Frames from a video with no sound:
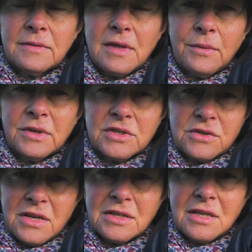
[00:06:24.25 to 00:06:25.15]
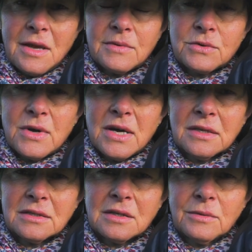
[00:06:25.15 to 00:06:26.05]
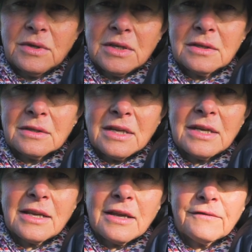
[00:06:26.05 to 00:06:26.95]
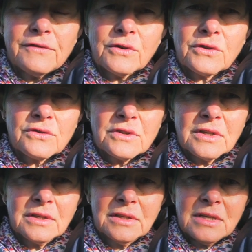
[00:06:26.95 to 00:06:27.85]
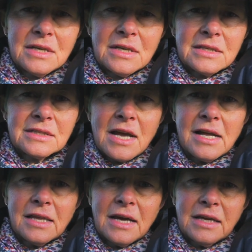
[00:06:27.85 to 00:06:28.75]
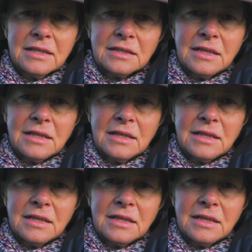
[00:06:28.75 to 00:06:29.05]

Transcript: They went straight to the abattoir, so they didn't get flogged through the sale yards.